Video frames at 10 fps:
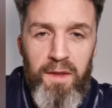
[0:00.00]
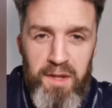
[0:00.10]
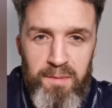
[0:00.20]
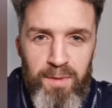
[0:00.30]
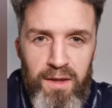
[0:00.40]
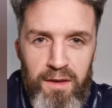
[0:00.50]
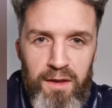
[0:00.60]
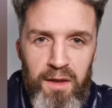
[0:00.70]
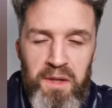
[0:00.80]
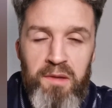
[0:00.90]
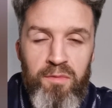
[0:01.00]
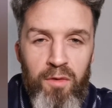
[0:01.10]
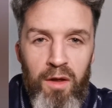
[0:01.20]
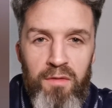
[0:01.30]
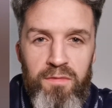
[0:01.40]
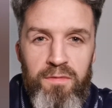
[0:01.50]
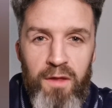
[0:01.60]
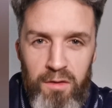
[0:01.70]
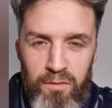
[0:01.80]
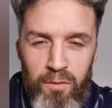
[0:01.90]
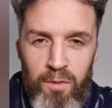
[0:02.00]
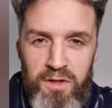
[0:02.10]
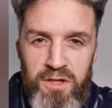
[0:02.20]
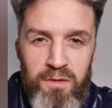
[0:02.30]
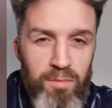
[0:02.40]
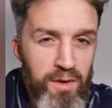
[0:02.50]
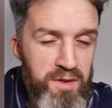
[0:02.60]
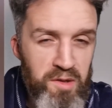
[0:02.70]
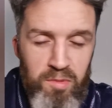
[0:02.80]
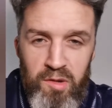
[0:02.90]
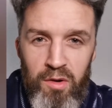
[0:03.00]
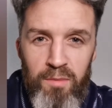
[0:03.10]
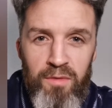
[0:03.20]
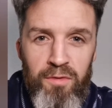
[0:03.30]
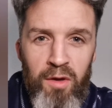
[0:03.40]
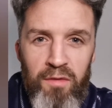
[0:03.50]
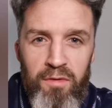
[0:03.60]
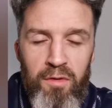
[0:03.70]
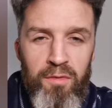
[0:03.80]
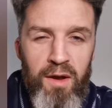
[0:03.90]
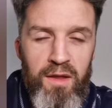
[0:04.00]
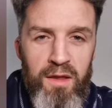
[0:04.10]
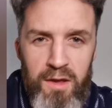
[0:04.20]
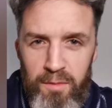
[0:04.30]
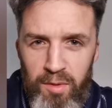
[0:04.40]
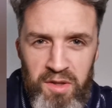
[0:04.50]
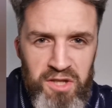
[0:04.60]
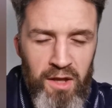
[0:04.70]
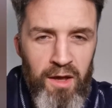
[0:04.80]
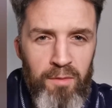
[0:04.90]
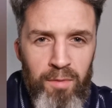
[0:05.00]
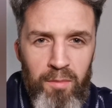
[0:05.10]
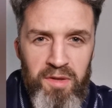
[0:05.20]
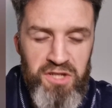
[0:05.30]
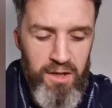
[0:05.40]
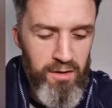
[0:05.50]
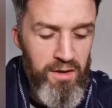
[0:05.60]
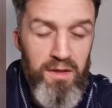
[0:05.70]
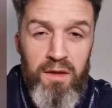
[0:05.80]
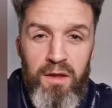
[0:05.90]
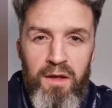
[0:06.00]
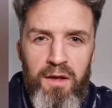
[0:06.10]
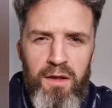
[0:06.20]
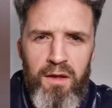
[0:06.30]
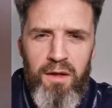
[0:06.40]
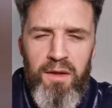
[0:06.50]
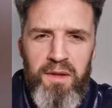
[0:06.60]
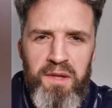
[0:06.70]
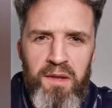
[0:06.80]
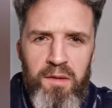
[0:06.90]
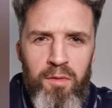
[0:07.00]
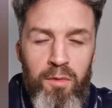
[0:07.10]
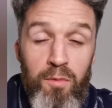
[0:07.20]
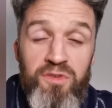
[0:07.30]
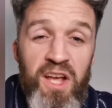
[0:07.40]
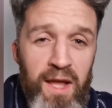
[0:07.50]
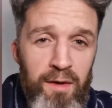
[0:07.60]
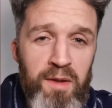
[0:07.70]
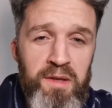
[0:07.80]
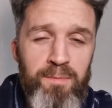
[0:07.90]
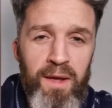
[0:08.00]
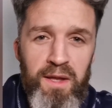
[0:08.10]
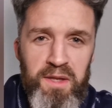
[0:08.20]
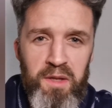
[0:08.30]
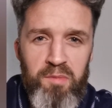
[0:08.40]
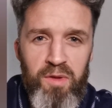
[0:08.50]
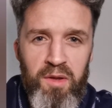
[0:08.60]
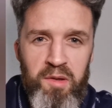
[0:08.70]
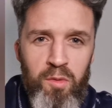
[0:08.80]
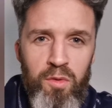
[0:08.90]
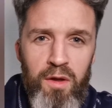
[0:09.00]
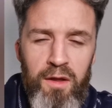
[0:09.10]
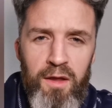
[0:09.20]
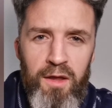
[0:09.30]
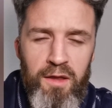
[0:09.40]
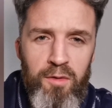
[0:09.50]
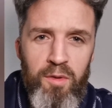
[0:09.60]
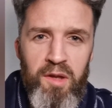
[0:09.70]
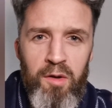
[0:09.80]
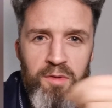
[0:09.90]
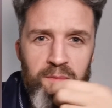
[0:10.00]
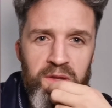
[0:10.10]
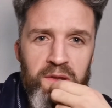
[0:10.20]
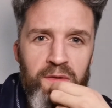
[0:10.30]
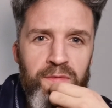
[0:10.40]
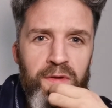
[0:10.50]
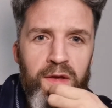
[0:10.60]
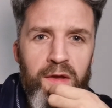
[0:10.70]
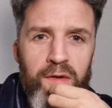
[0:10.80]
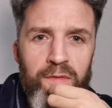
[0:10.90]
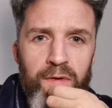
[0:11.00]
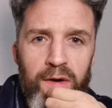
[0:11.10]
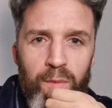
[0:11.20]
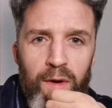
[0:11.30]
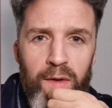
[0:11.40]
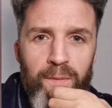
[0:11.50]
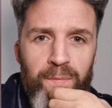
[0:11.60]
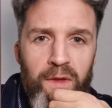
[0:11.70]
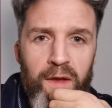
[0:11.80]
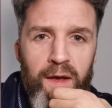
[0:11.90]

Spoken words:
This has been Lessons for Life. Thank you for watching. Please subscribe if you haven't already. Please check out Bob's channel. He says, or check out his debates in Speaker's Corner. He always holds himself very well.